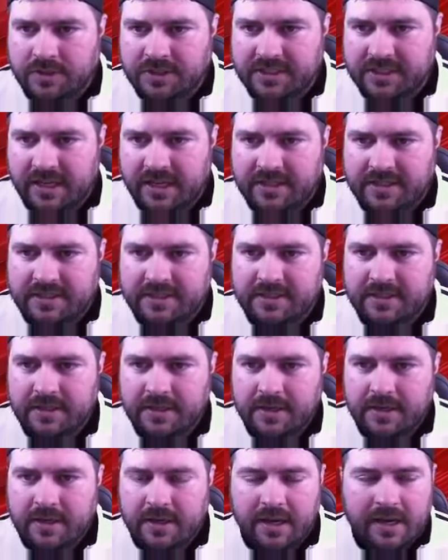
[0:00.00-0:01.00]
sets
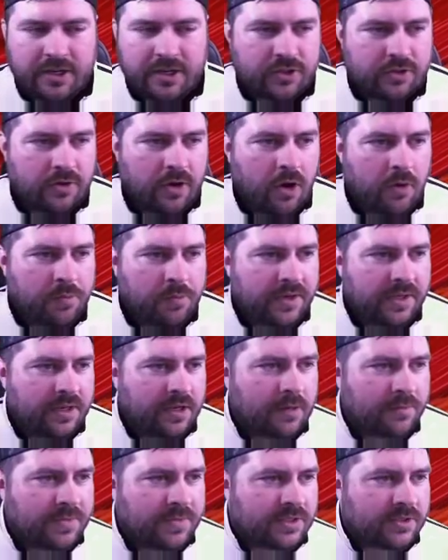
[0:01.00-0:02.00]
as you're
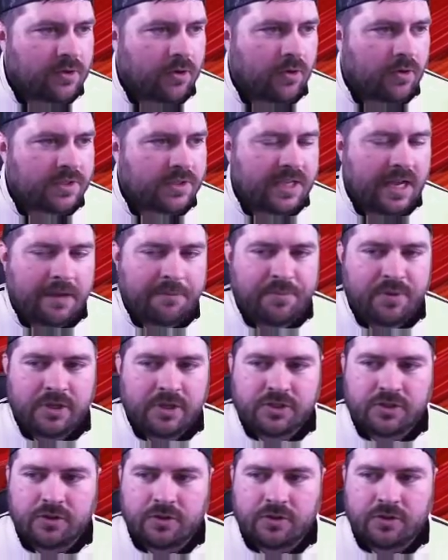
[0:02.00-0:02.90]
opening up these cards, and I'd put